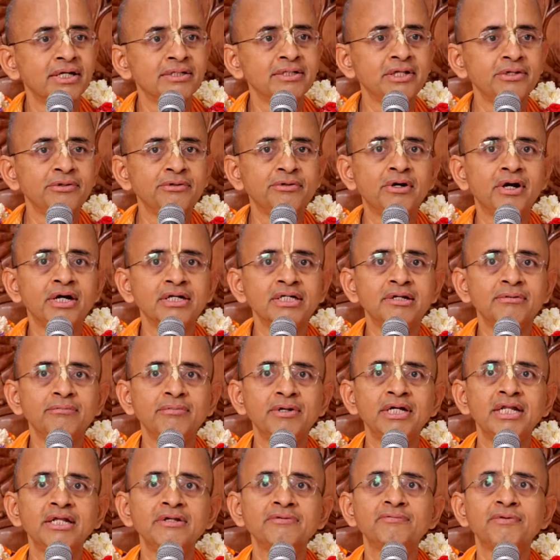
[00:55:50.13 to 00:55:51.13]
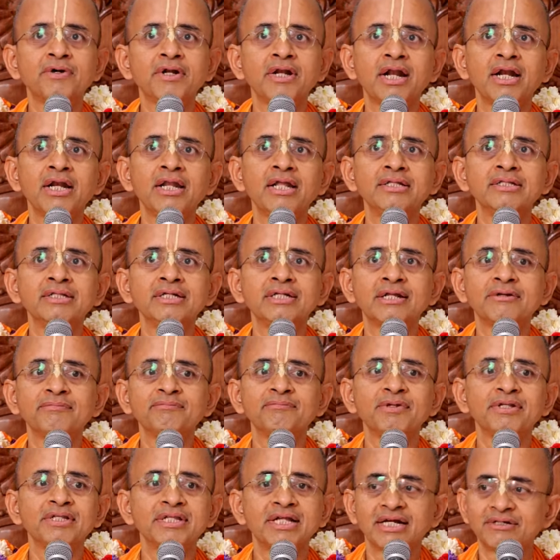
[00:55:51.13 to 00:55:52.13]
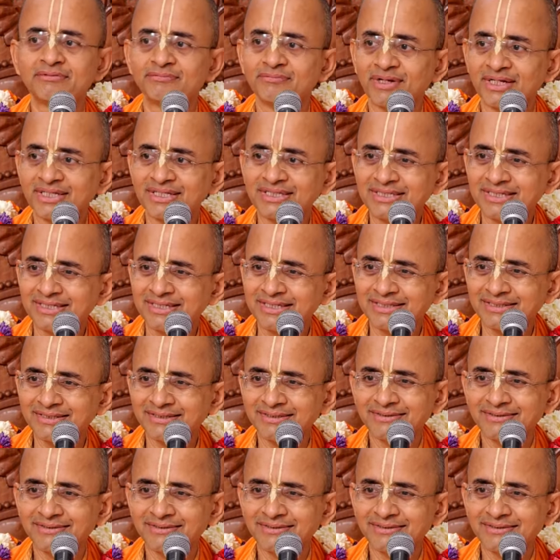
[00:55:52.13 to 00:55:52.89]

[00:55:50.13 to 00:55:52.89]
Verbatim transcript: and then you got the money for running the temple that month.